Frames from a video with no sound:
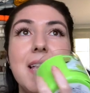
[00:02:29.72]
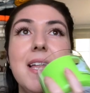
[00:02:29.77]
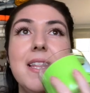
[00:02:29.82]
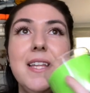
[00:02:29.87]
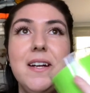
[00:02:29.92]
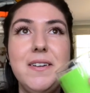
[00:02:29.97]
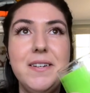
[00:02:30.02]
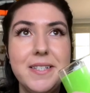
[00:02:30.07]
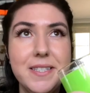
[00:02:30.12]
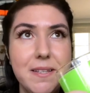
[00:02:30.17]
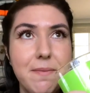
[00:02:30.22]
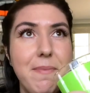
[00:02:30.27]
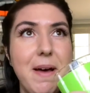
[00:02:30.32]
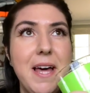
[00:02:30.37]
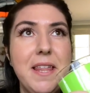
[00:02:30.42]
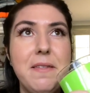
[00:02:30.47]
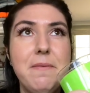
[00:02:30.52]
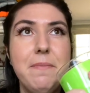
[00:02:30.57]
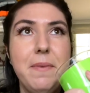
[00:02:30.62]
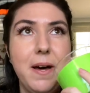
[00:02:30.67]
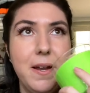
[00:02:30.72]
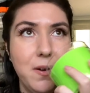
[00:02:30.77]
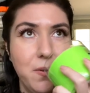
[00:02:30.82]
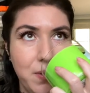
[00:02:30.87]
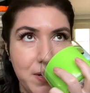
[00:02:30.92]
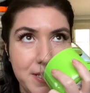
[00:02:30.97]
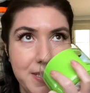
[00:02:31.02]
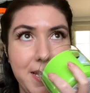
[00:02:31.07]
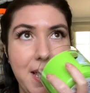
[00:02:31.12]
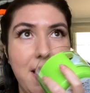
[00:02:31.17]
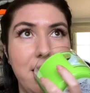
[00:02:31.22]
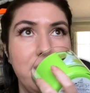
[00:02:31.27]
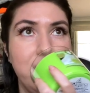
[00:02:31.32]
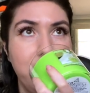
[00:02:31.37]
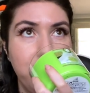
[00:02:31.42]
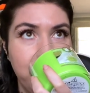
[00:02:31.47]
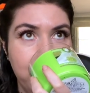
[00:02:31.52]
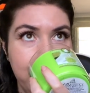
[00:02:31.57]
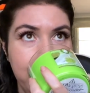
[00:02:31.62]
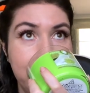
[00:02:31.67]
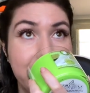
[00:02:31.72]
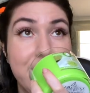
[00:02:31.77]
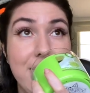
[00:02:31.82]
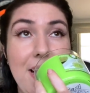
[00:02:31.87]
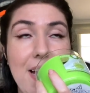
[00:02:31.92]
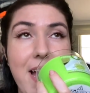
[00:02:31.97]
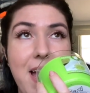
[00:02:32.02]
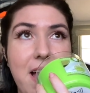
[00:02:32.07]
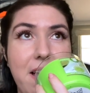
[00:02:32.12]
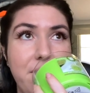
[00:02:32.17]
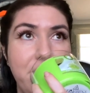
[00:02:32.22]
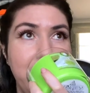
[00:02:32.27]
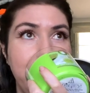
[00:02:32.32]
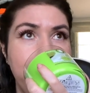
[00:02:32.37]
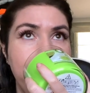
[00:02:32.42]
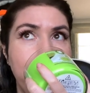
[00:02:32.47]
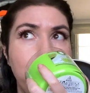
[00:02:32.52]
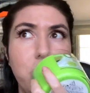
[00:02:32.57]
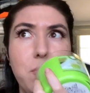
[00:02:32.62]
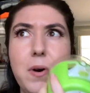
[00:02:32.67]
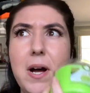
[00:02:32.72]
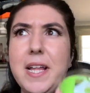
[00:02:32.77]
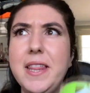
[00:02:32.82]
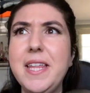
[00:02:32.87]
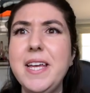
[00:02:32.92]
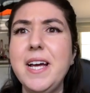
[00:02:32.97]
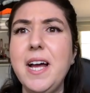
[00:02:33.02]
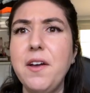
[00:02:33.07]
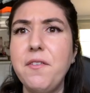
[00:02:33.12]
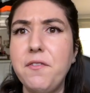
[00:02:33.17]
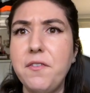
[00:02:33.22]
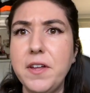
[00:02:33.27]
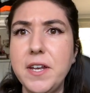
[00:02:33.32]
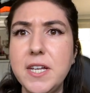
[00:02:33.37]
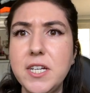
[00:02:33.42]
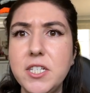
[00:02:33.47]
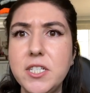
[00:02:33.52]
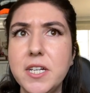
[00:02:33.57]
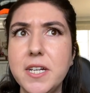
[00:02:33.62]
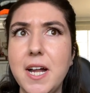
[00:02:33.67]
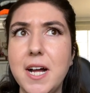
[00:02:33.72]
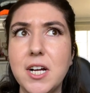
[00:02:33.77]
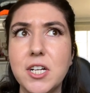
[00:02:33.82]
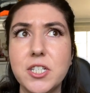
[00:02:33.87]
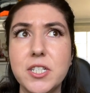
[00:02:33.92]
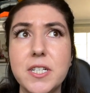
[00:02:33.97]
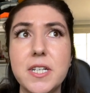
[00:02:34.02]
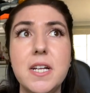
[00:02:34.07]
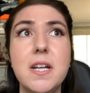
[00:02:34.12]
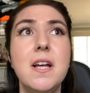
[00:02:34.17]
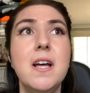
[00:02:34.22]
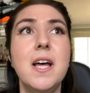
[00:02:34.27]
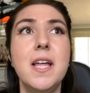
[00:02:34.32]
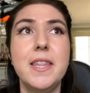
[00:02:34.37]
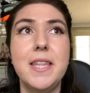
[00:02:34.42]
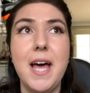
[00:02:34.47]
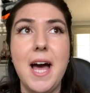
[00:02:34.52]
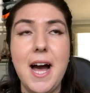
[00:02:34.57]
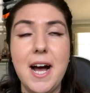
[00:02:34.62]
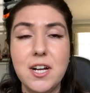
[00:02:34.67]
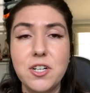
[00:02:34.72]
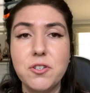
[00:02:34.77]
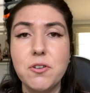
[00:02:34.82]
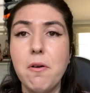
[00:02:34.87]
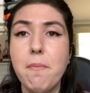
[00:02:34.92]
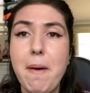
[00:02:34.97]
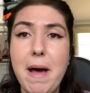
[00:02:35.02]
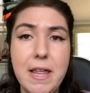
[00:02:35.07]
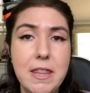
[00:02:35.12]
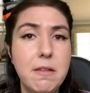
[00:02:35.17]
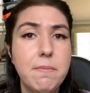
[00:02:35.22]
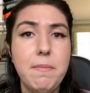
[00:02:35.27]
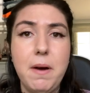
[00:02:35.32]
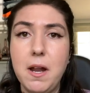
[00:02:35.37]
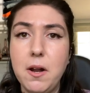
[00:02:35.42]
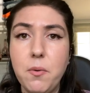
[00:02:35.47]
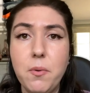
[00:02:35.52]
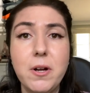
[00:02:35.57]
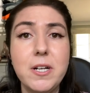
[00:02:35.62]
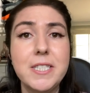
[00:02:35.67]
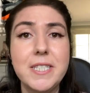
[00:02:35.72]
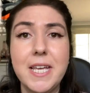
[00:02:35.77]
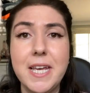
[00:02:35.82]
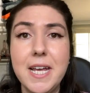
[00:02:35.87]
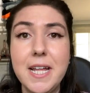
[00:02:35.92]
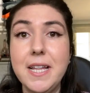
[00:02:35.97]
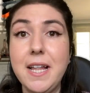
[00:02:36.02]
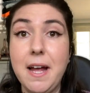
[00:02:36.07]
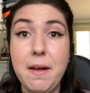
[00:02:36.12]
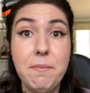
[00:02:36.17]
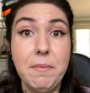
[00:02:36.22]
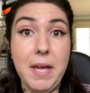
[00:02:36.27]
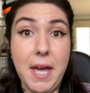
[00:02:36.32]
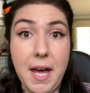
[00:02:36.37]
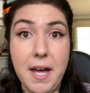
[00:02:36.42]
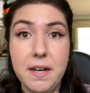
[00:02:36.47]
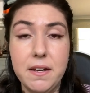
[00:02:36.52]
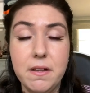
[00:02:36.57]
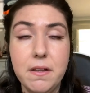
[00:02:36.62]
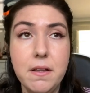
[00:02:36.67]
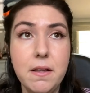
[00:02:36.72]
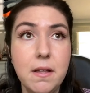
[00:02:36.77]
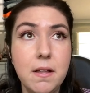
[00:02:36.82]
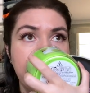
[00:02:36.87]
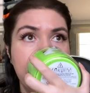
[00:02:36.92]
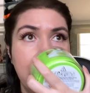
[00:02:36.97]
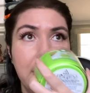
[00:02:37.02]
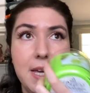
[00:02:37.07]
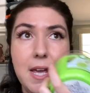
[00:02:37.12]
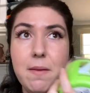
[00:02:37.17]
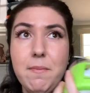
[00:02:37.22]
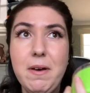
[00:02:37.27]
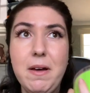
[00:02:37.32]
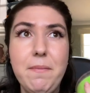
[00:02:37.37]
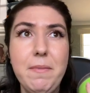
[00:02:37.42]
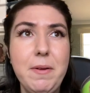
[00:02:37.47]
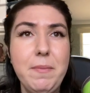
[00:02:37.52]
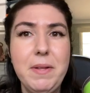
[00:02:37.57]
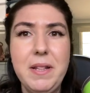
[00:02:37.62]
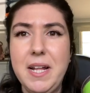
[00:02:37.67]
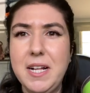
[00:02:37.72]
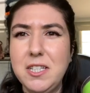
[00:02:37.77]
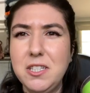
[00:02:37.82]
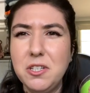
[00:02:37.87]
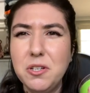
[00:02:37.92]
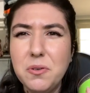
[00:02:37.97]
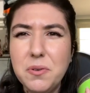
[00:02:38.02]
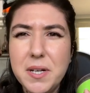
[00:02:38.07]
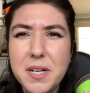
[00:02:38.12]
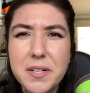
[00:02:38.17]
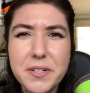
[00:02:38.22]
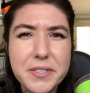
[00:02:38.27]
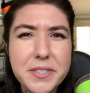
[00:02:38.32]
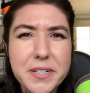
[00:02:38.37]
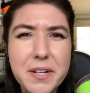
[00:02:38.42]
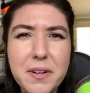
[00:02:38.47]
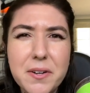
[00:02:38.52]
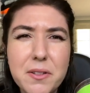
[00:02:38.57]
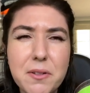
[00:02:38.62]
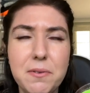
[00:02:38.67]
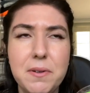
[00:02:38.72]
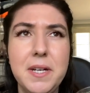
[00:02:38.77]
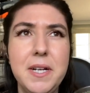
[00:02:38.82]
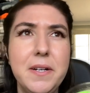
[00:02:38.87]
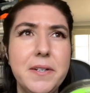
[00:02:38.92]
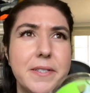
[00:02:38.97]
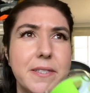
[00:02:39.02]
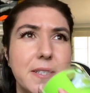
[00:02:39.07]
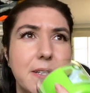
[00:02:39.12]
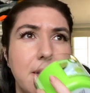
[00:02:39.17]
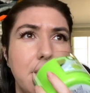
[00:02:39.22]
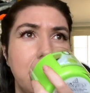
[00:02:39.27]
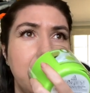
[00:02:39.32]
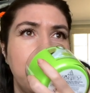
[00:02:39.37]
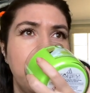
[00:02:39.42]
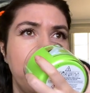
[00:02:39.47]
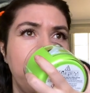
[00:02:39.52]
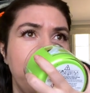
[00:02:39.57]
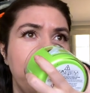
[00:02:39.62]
There is a Bath and Body Works candle for this and I have it. Oh, I think I finished it actually. The actual Bath and Body Works Key Lime candle. It came out maybe like two years ago, three years ago.